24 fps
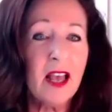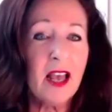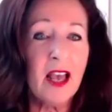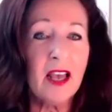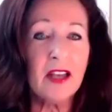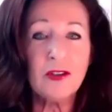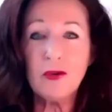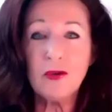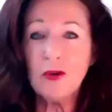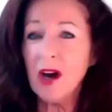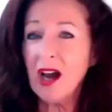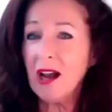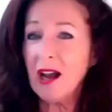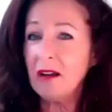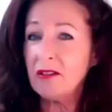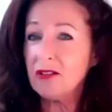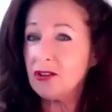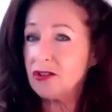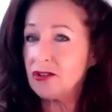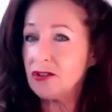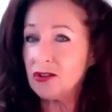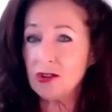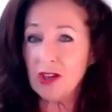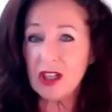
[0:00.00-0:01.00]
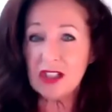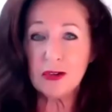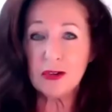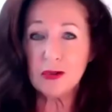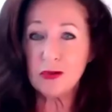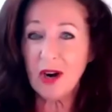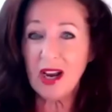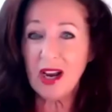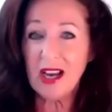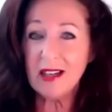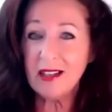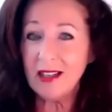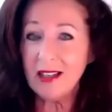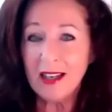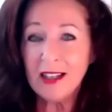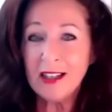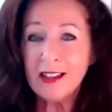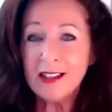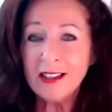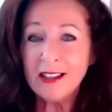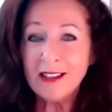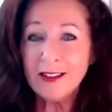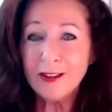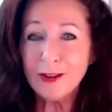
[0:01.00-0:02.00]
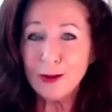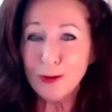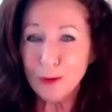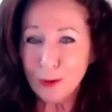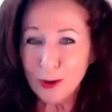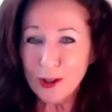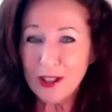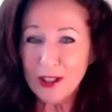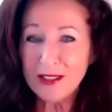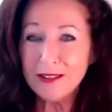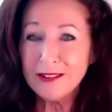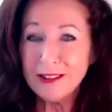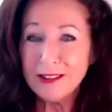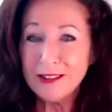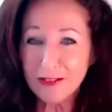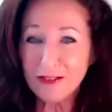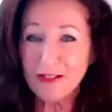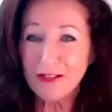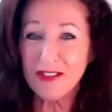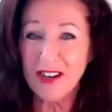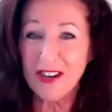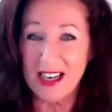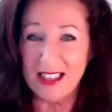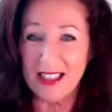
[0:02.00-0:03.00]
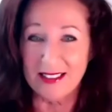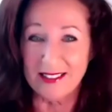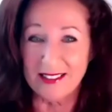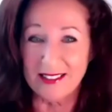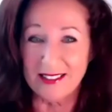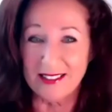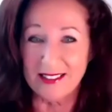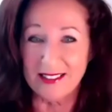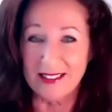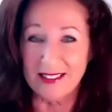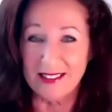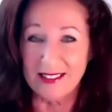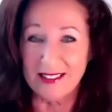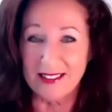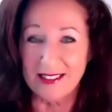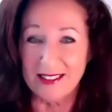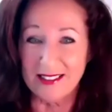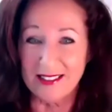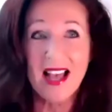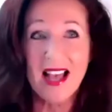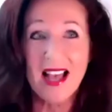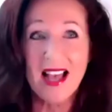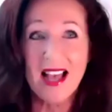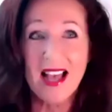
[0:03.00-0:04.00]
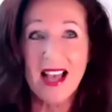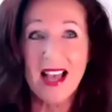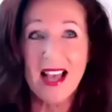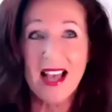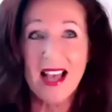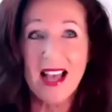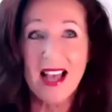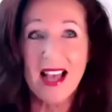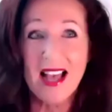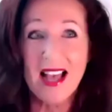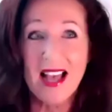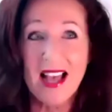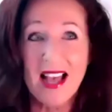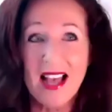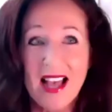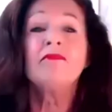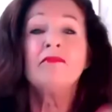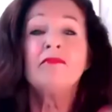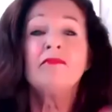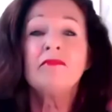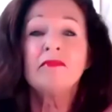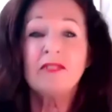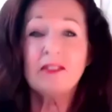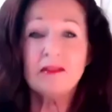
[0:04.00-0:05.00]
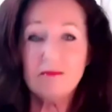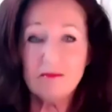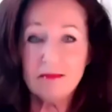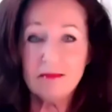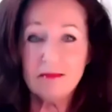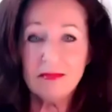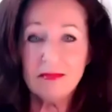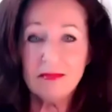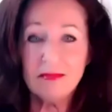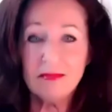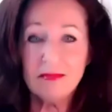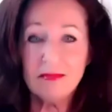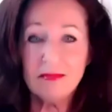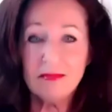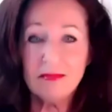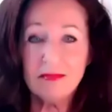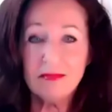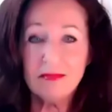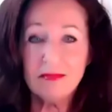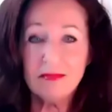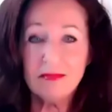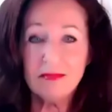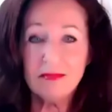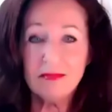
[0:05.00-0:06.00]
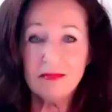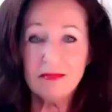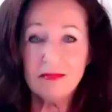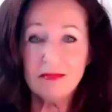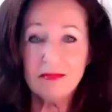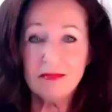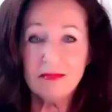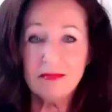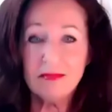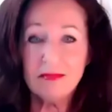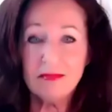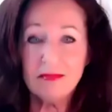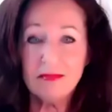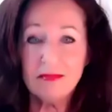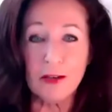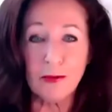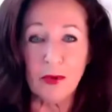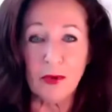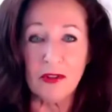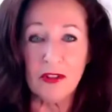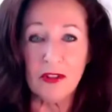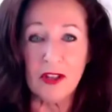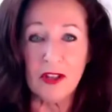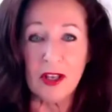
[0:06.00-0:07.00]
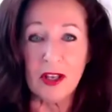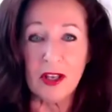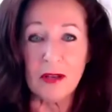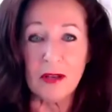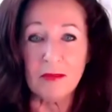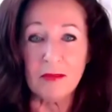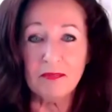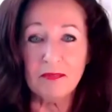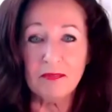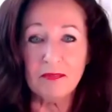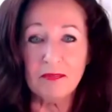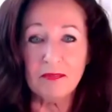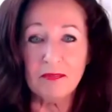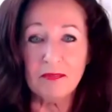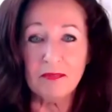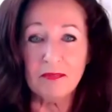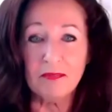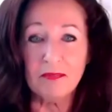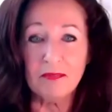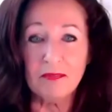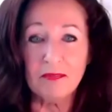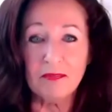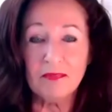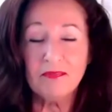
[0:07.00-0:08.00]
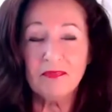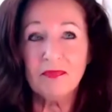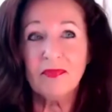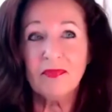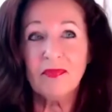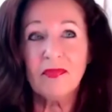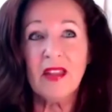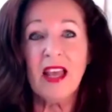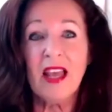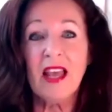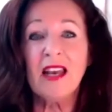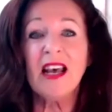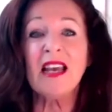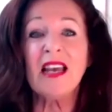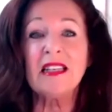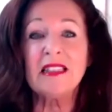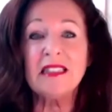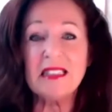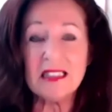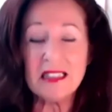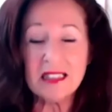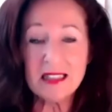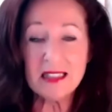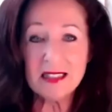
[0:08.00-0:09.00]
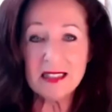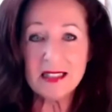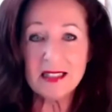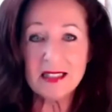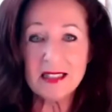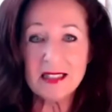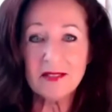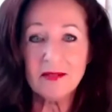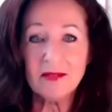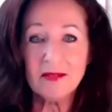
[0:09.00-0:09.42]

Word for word: And you are just right in doing different things. Go in contact with him. And I did.